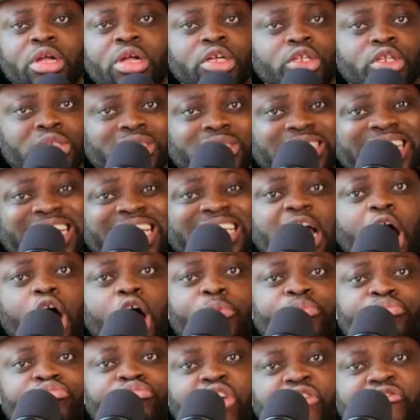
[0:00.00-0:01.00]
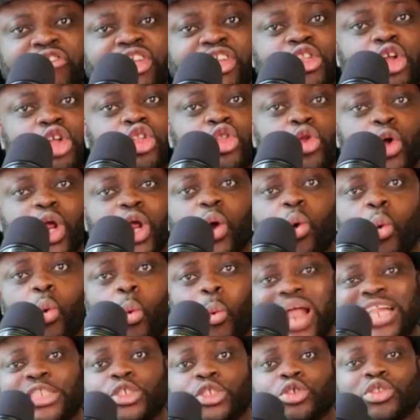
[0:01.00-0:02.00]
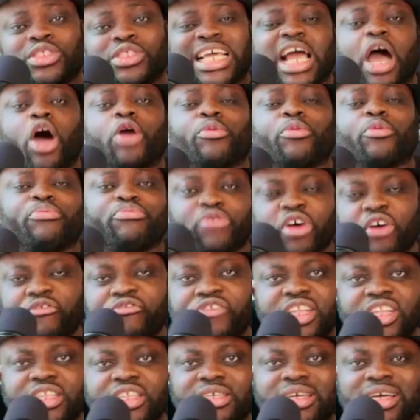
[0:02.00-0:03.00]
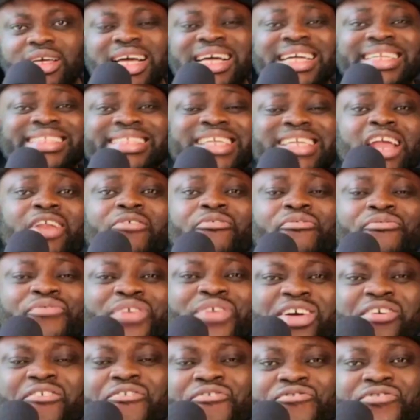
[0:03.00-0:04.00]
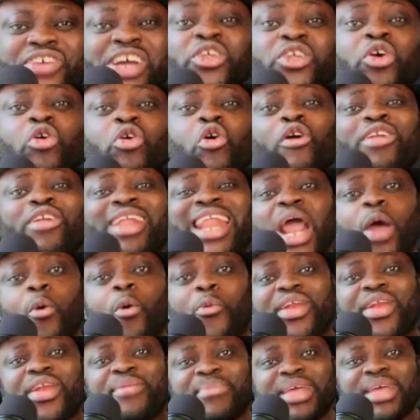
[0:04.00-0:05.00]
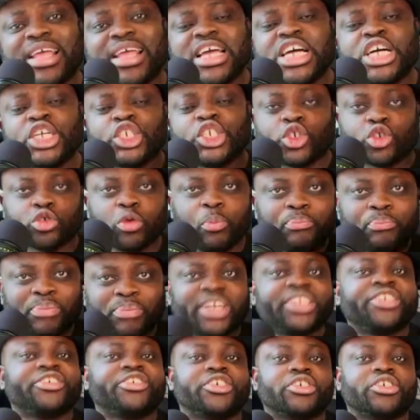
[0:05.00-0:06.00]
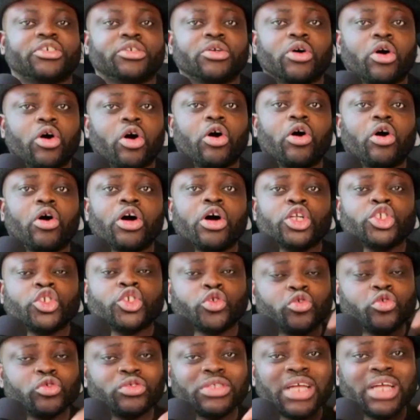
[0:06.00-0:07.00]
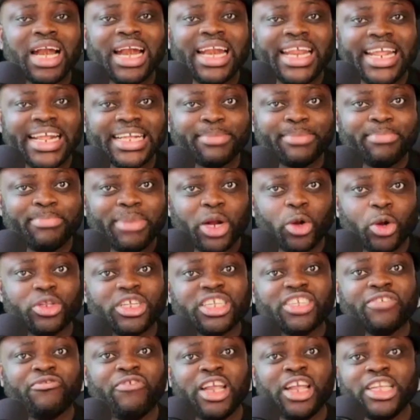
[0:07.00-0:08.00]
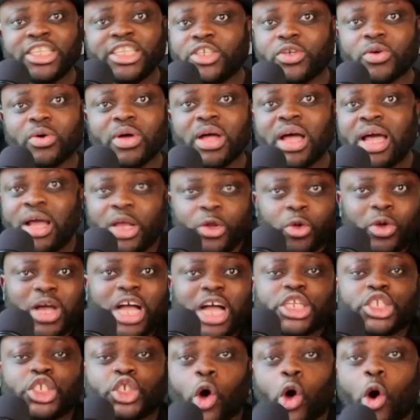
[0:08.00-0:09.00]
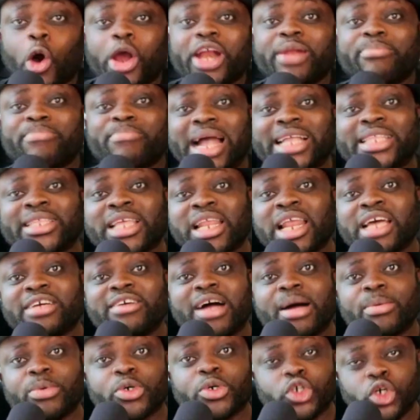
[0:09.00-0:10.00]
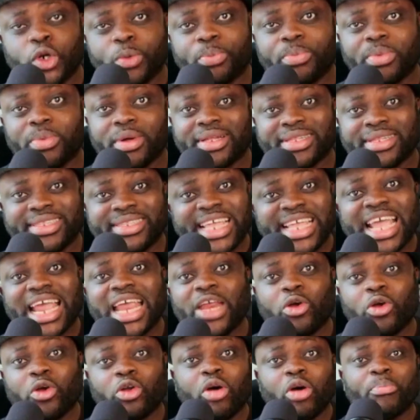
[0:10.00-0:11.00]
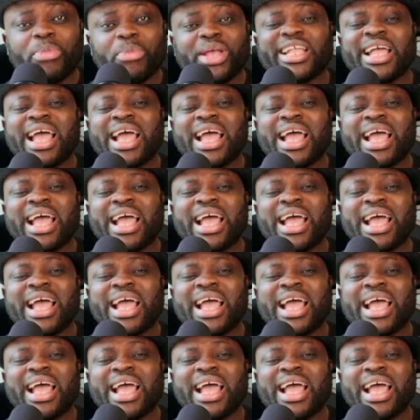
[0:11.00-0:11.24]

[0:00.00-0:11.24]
taking out profit, not knowing when to take out profit, then feel free to connect with me through Patreon or through the link below this video. You can join my Telegram group. There you're going to meet